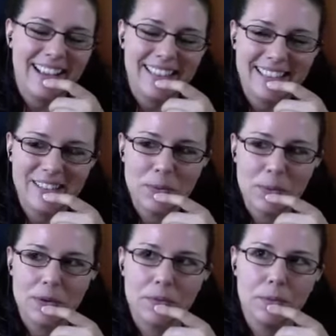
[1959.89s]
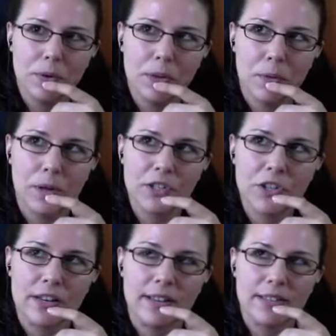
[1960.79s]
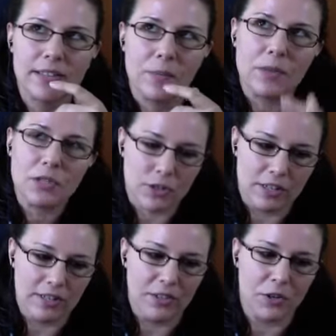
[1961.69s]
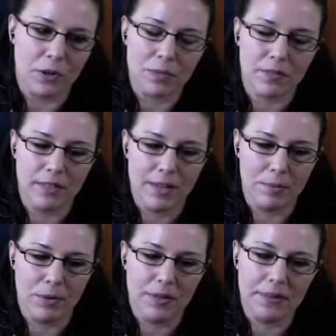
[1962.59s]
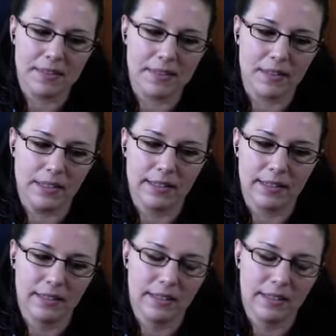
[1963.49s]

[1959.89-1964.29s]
I think like what the blockchain has demonstrated in terms of enabling this like